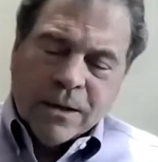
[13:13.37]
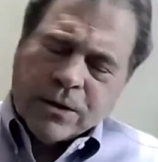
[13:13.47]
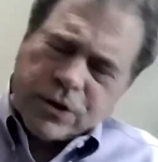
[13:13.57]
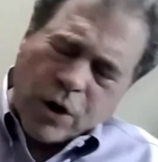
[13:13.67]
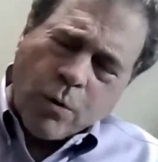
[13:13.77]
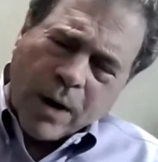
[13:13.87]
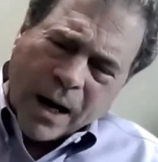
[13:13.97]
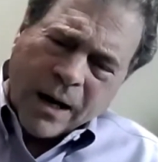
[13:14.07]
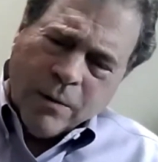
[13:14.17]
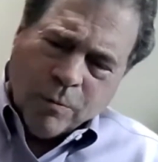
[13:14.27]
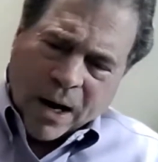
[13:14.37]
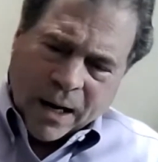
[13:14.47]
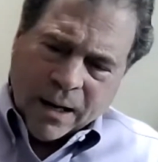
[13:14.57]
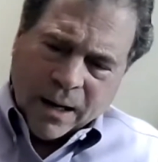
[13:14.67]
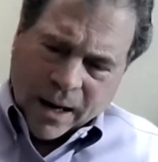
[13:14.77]
So
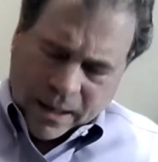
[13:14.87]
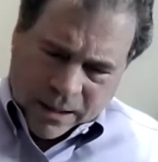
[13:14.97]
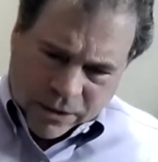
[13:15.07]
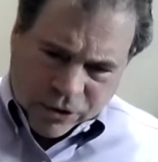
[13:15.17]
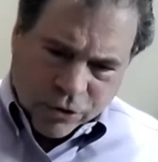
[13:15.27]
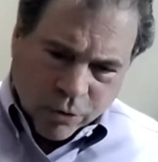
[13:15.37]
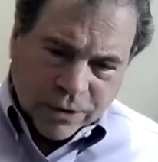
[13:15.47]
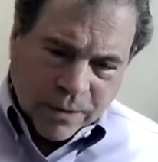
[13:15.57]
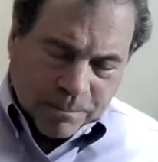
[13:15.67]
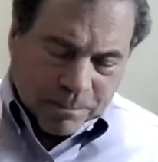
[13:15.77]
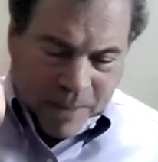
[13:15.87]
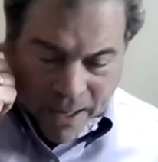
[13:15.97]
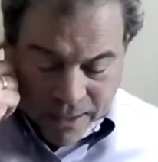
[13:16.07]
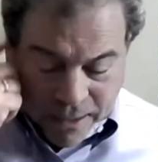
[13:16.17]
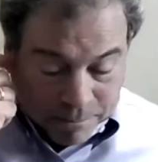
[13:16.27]
anyway, I consulted
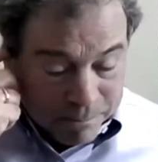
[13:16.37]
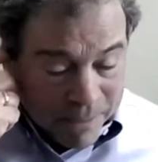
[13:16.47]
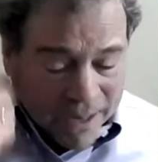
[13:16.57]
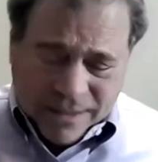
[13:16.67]
Patty, and Patty